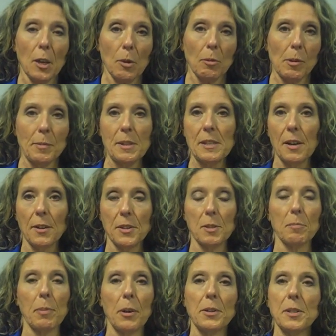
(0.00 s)
Women's Health
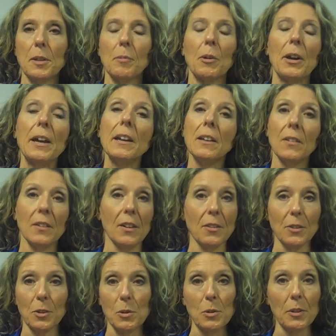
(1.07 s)
Symposium or any of the
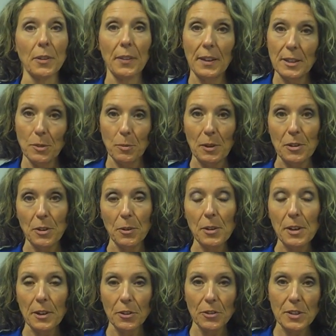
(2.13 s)
other cool things we do here,